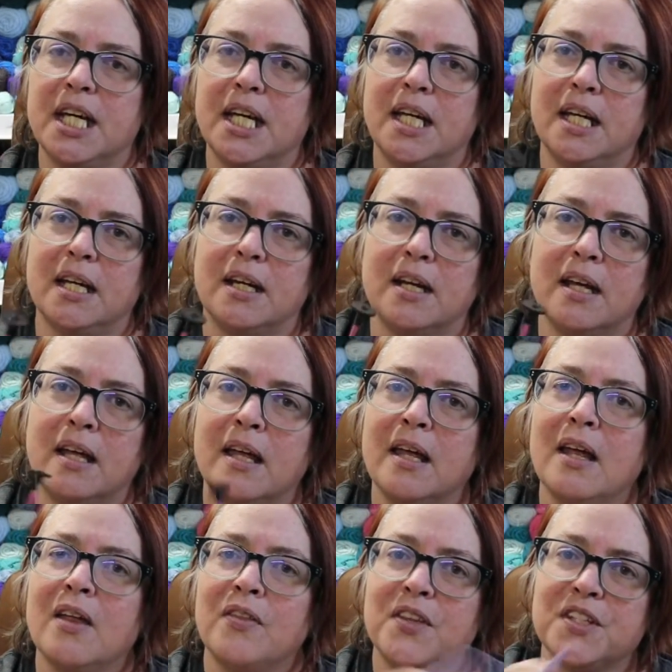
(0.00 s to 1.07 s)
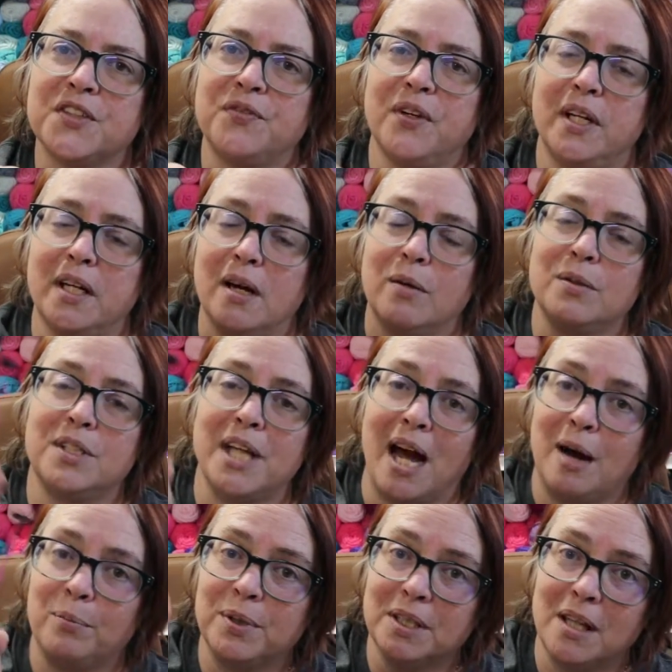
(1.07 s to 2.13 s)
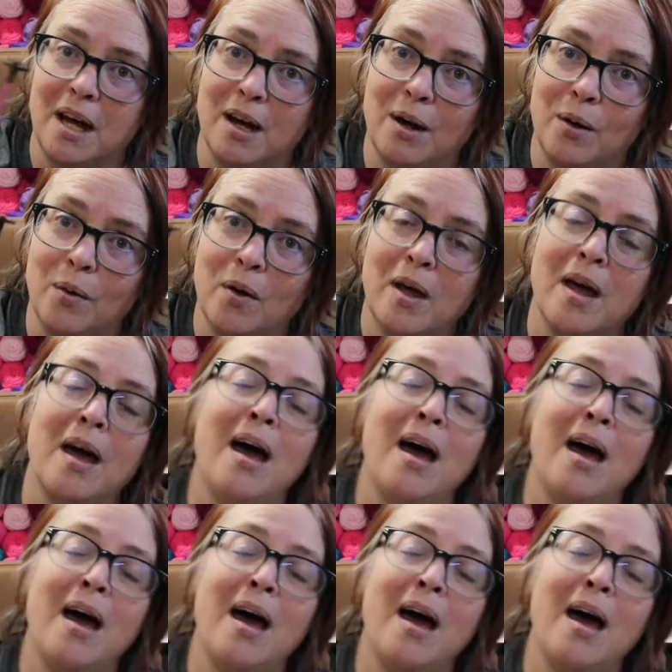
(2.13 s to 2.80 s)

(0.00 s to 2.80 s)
in this video down below.